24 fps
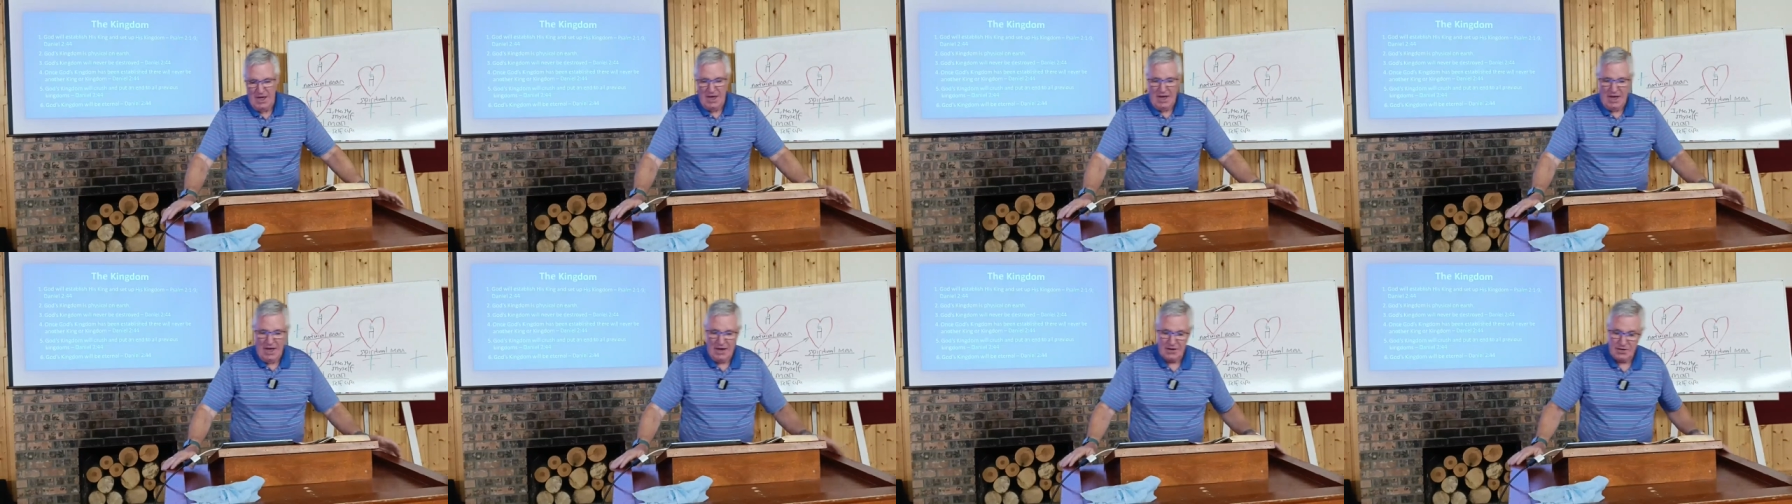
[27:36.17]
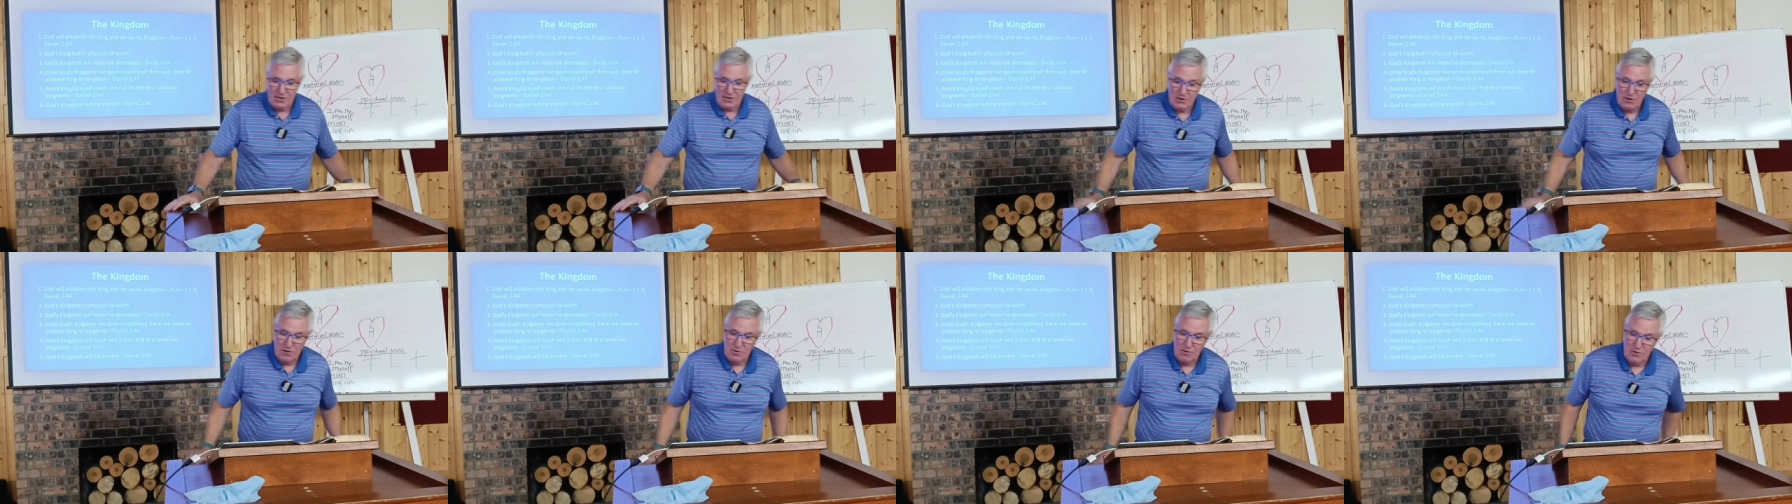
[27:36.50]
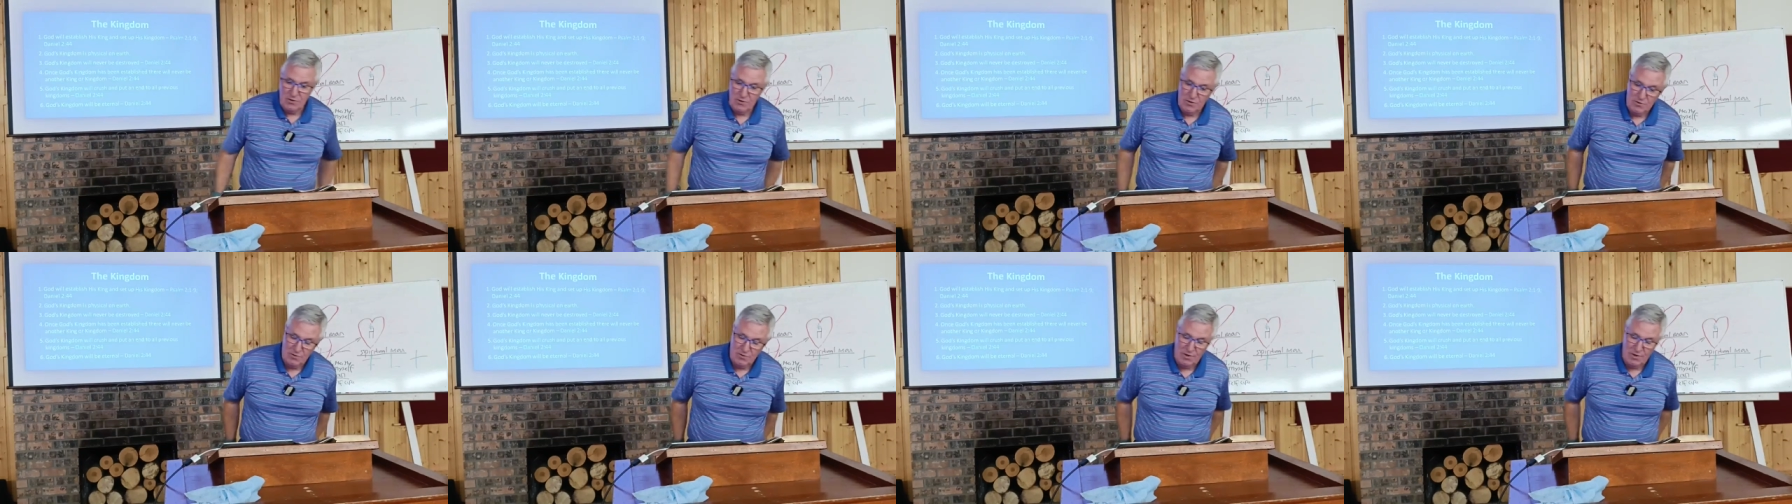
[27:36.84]
And
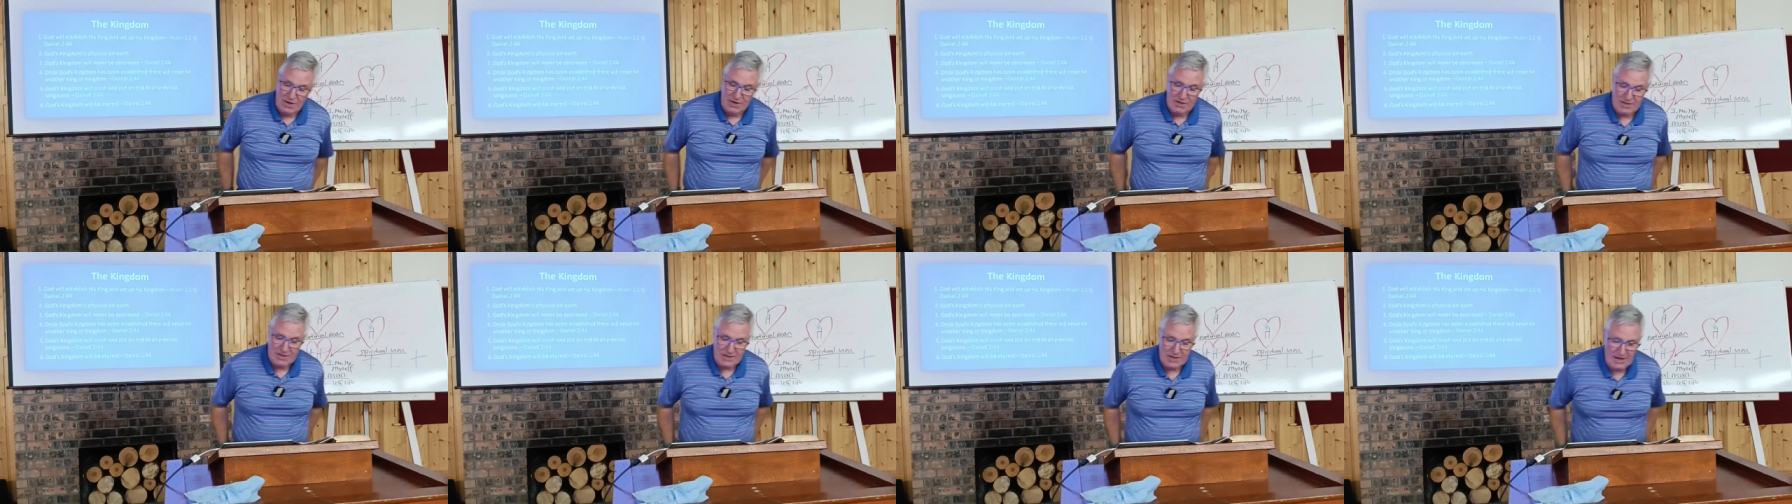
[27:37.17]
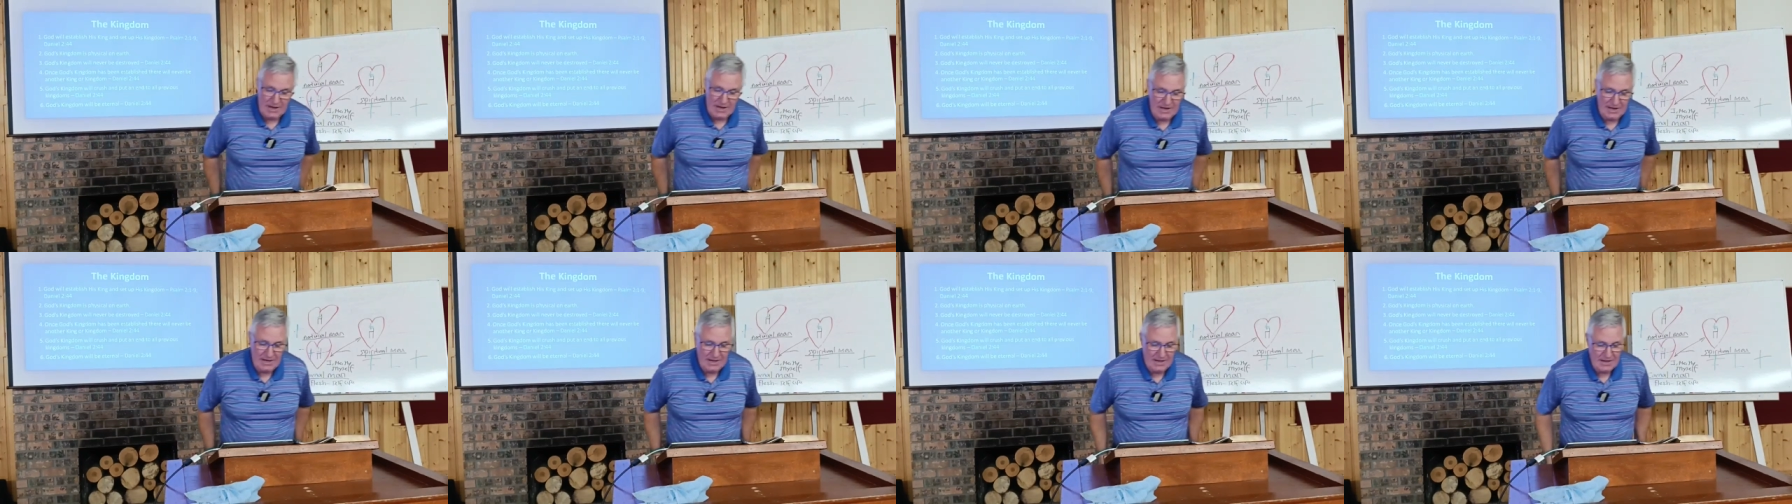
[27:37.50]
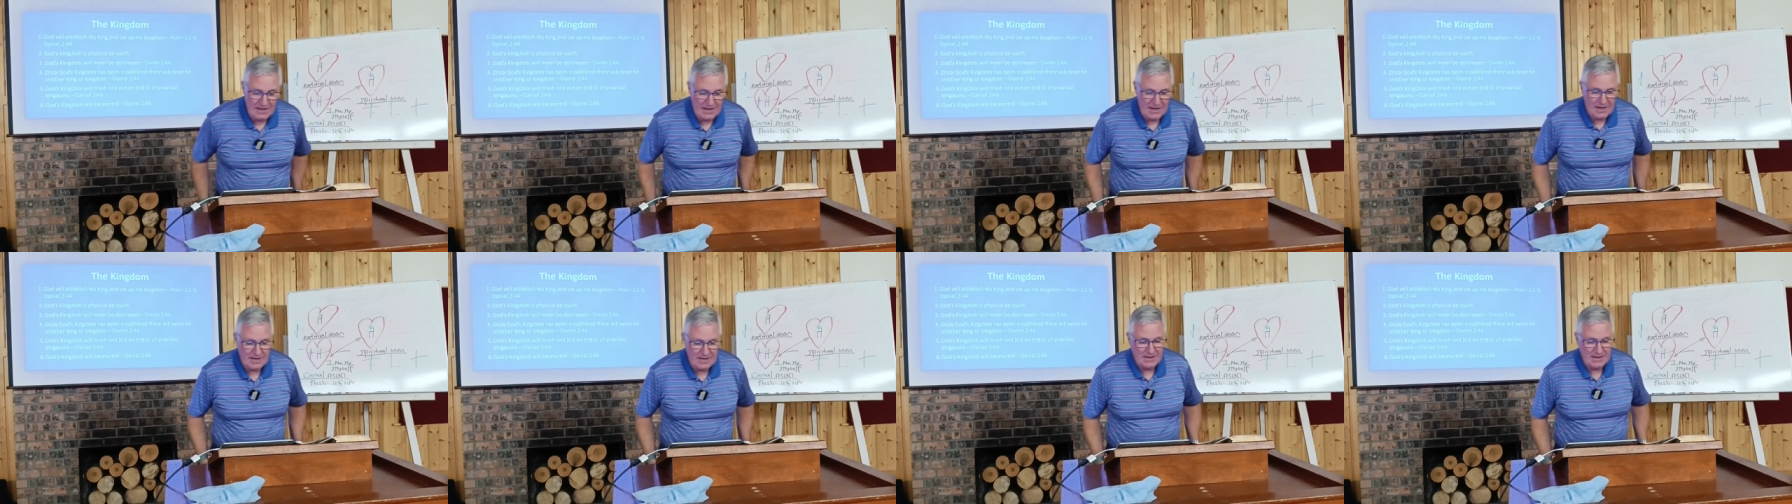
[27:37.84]
so we see
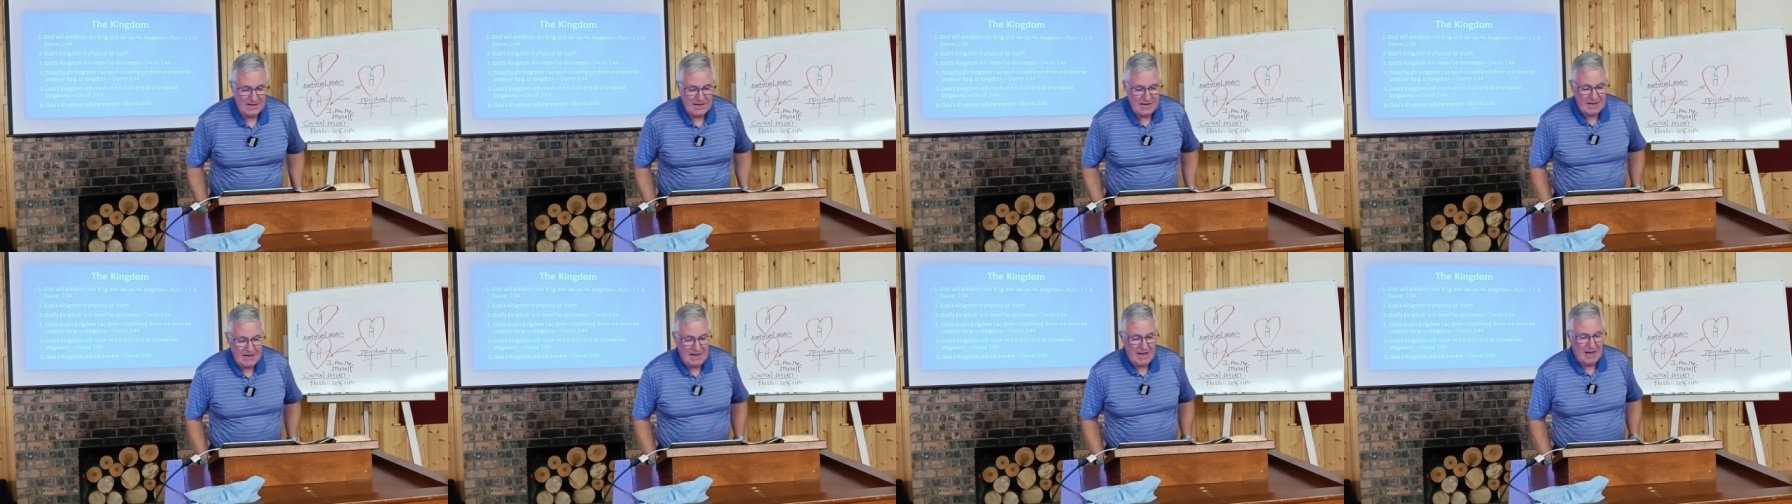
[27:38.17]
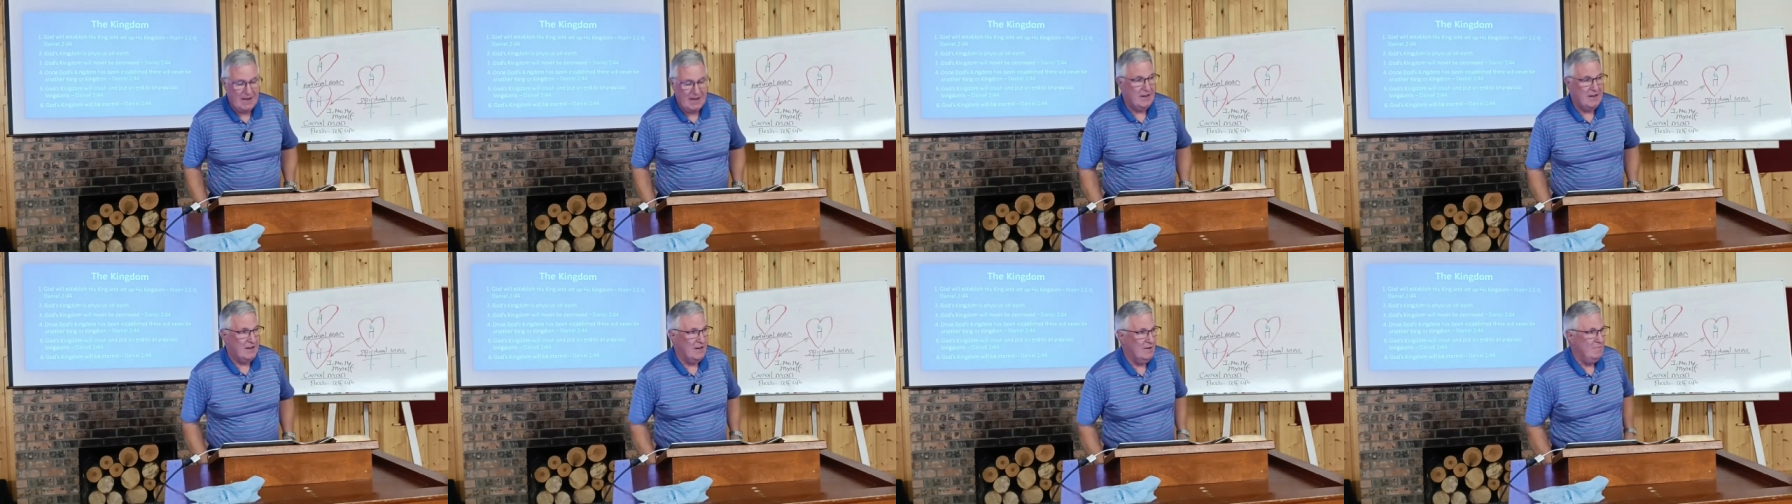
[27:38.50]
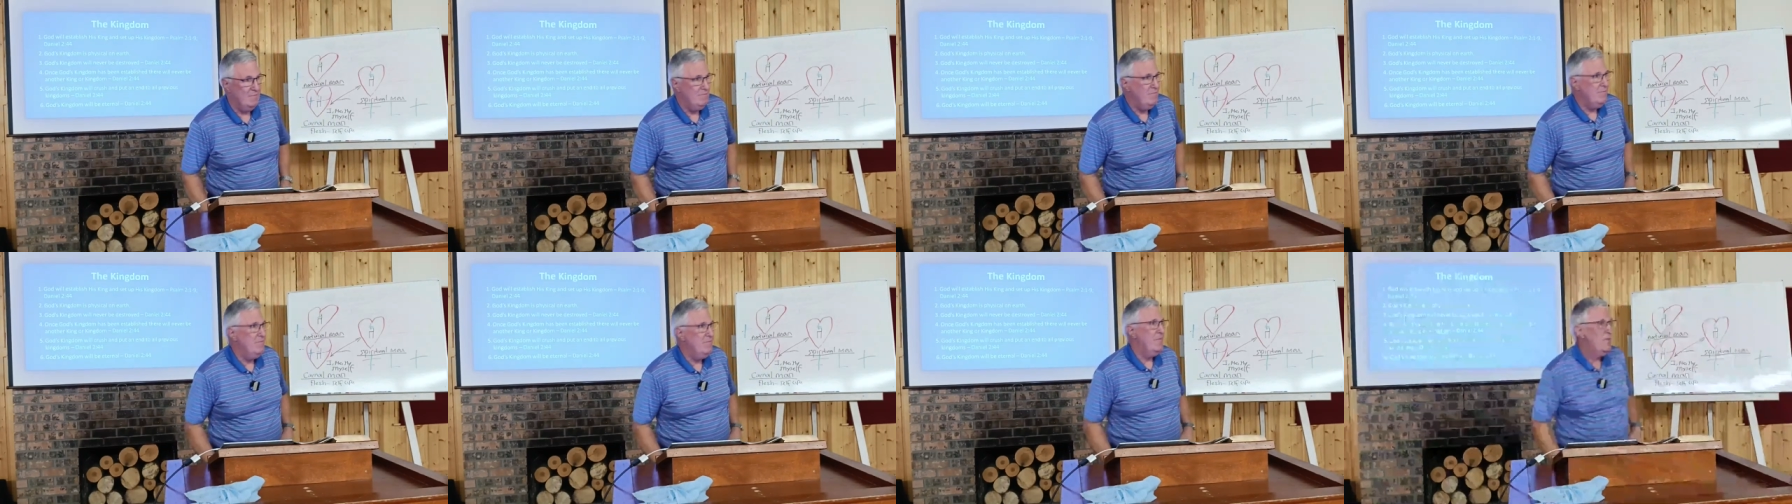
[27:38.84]
this
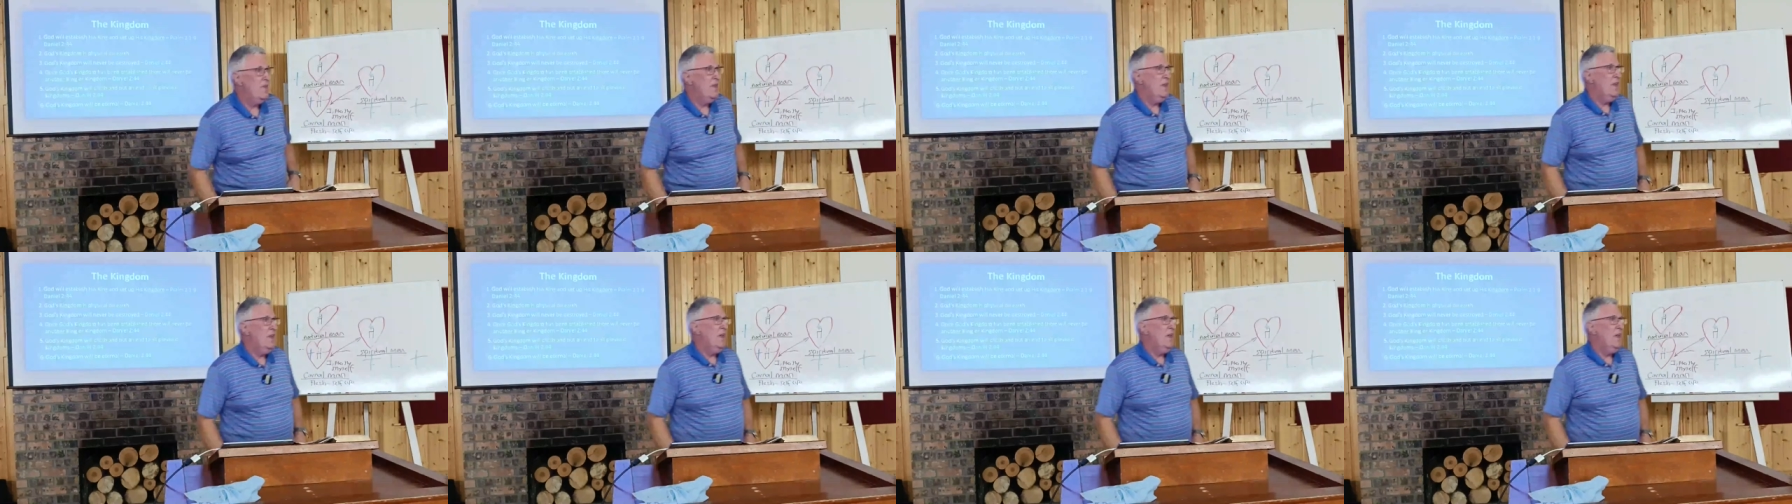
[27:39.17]
kingdom